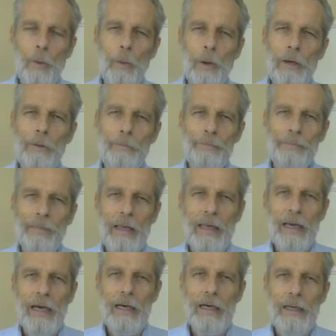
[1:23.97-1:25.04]
Well,
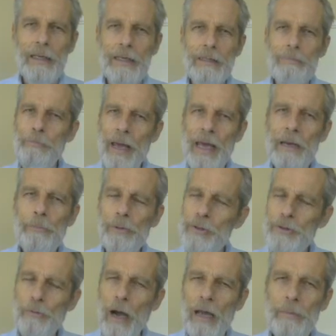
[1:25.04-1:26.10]
it's bad
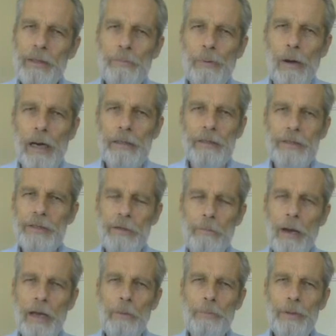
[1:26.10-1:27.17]
prescribing practice, in
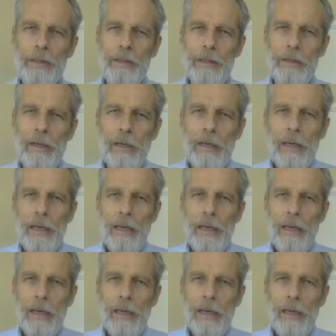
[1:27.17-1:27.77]
my opinion.